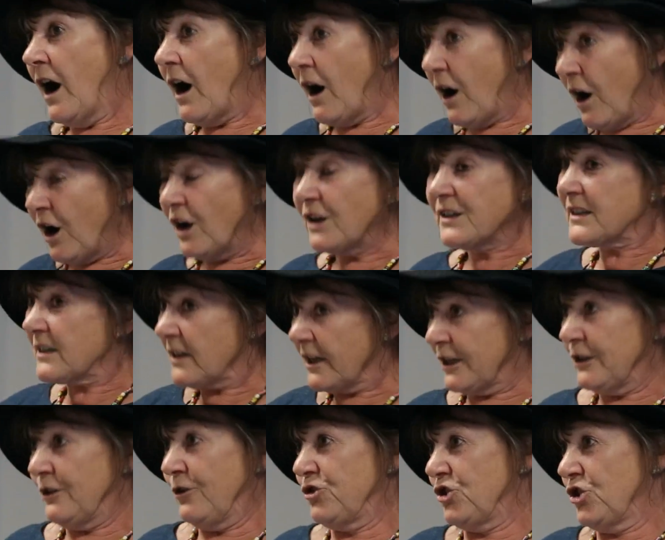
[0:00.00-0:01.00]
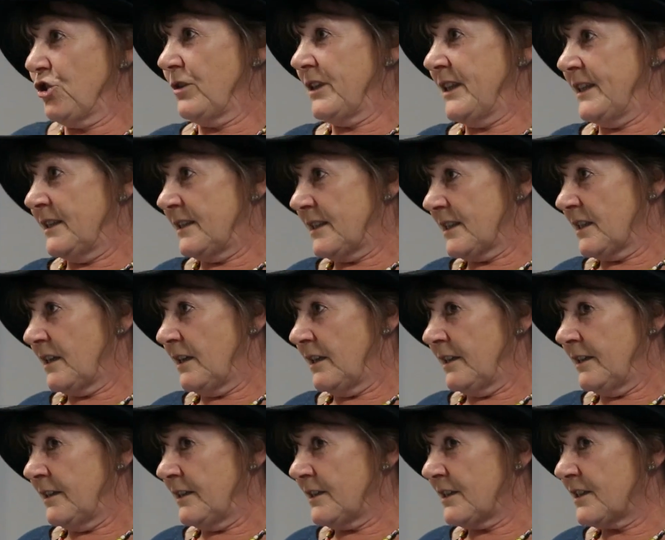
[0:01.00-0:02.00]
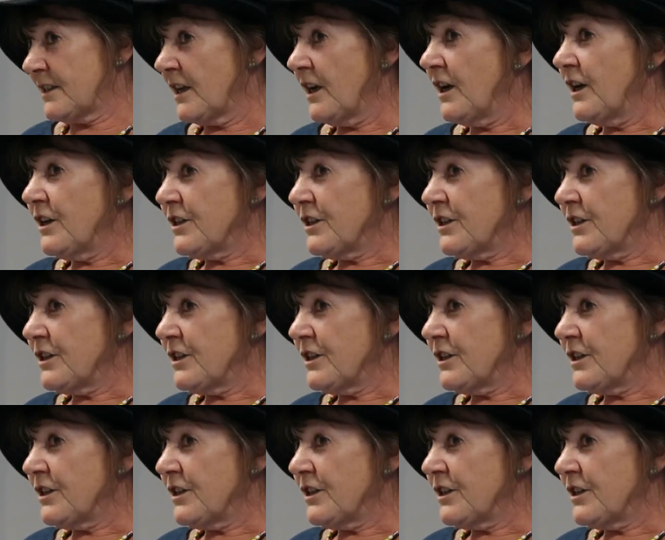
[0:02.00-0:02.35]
are psychological insights.